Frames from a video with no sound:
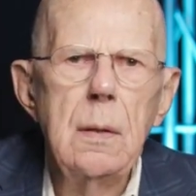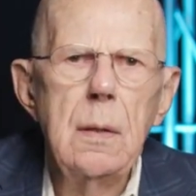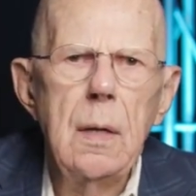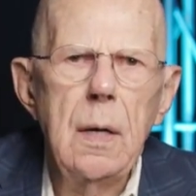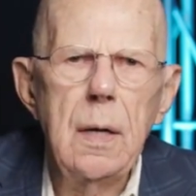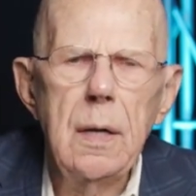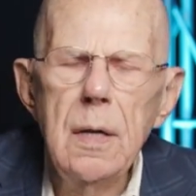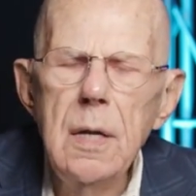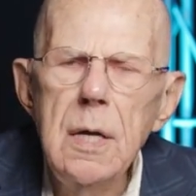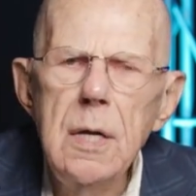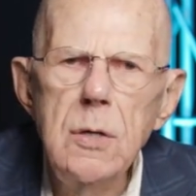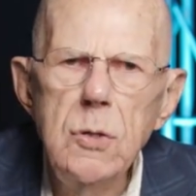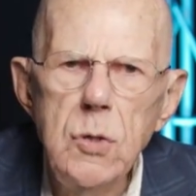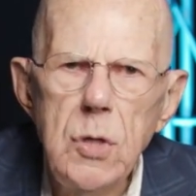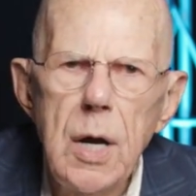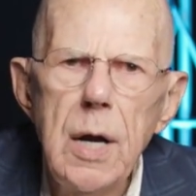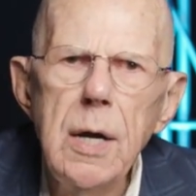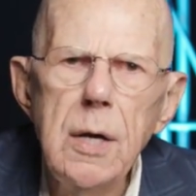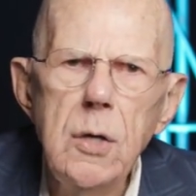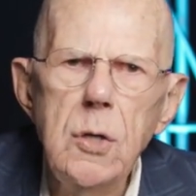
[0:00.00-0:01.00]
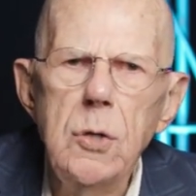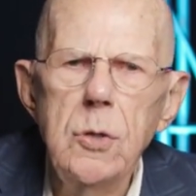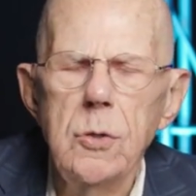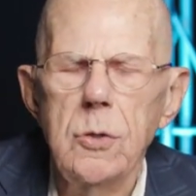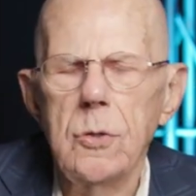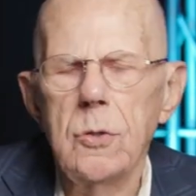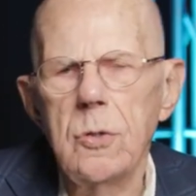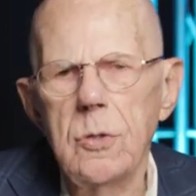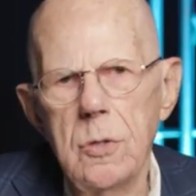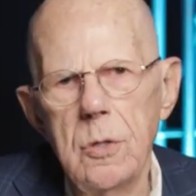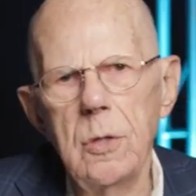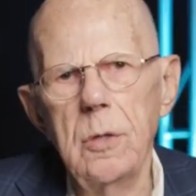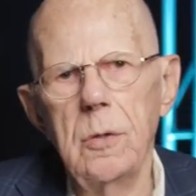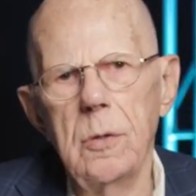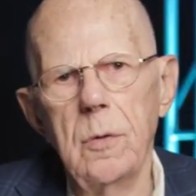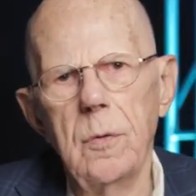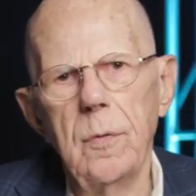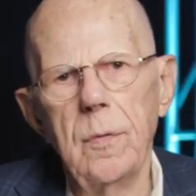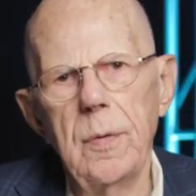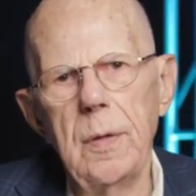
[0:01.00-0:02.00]
And he's anxious
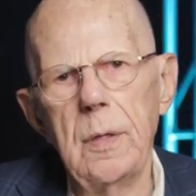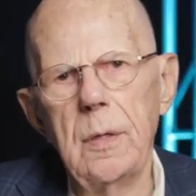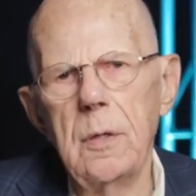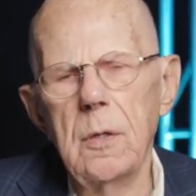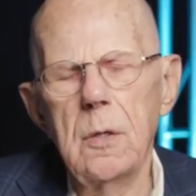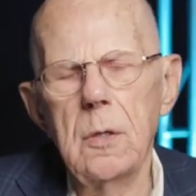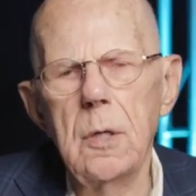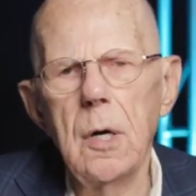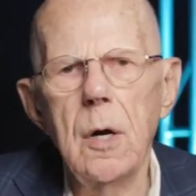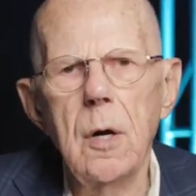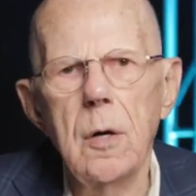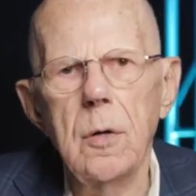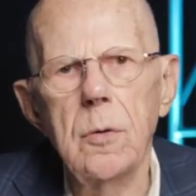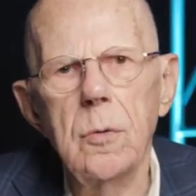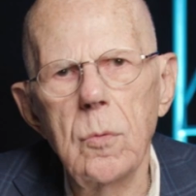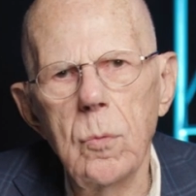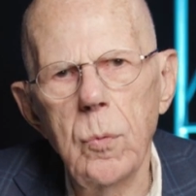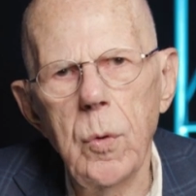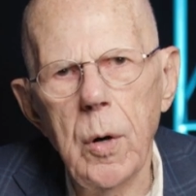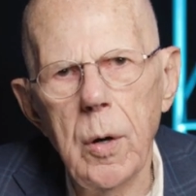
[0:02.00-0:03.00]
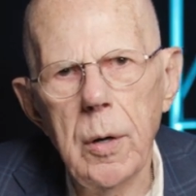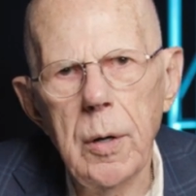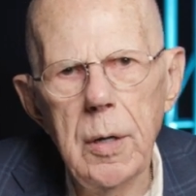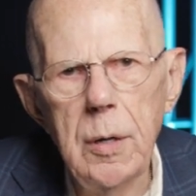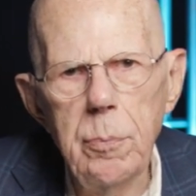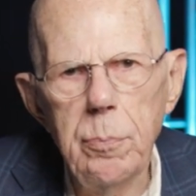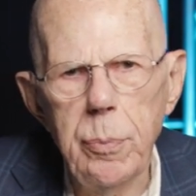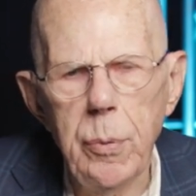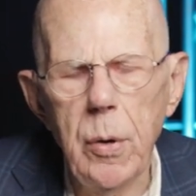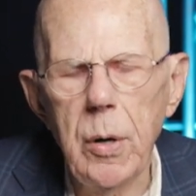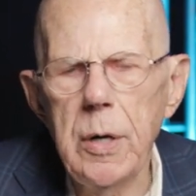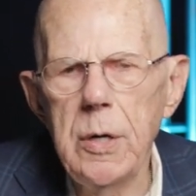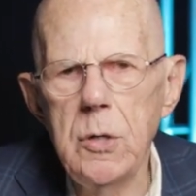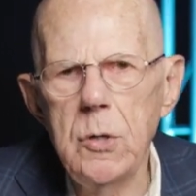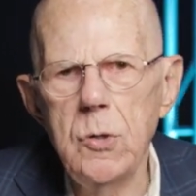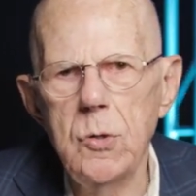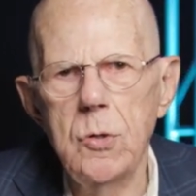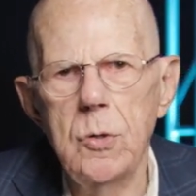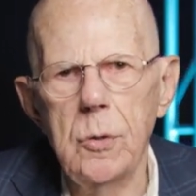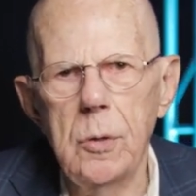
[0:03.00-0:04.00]
too in the garden where he
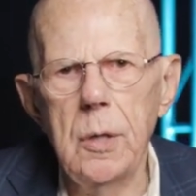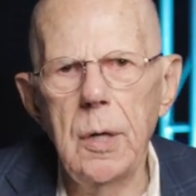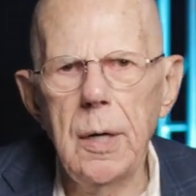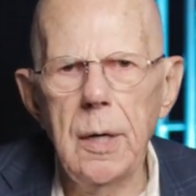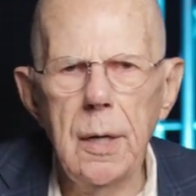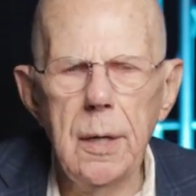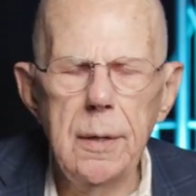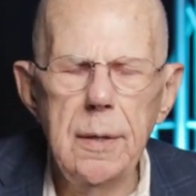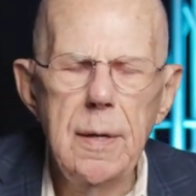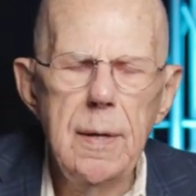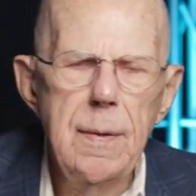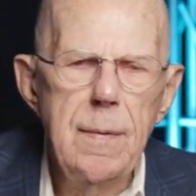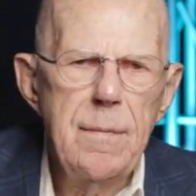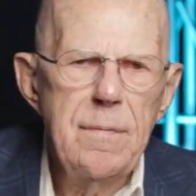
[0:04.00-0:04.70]
prays to God